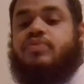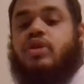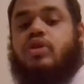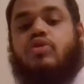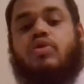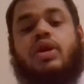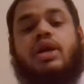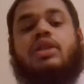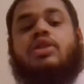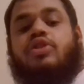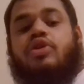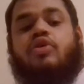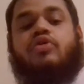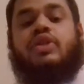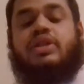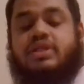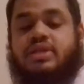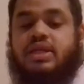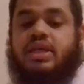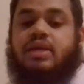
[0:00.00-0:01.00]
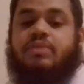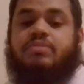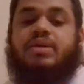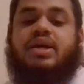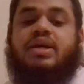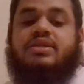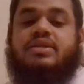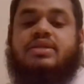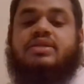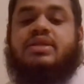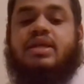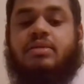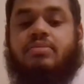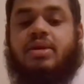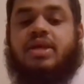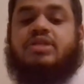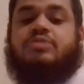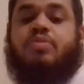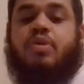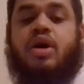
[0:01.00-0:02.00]
You can throw the team because the team
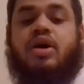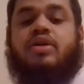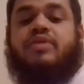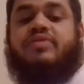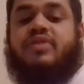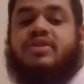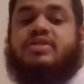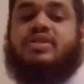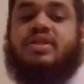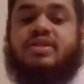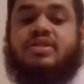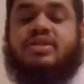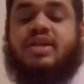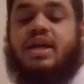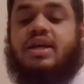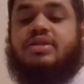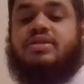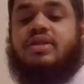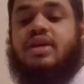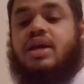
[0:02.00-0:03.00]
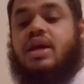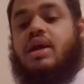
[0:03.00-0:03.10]
is part of the success.